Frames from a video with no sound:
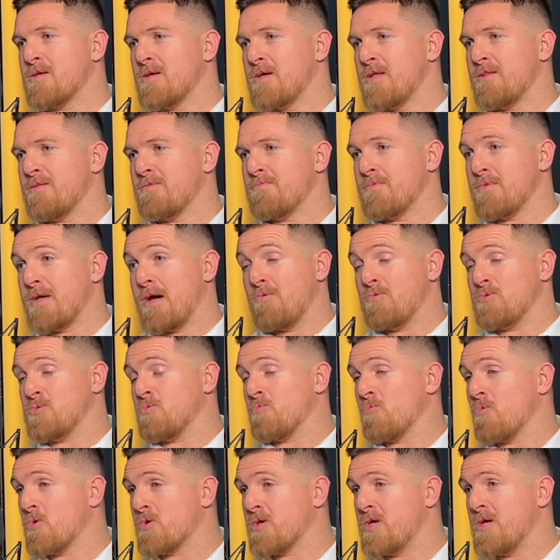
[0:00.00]
And I was a
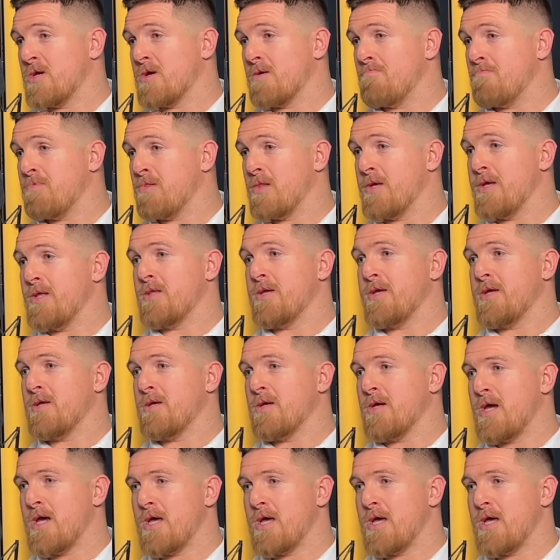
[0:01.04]
rookie completely.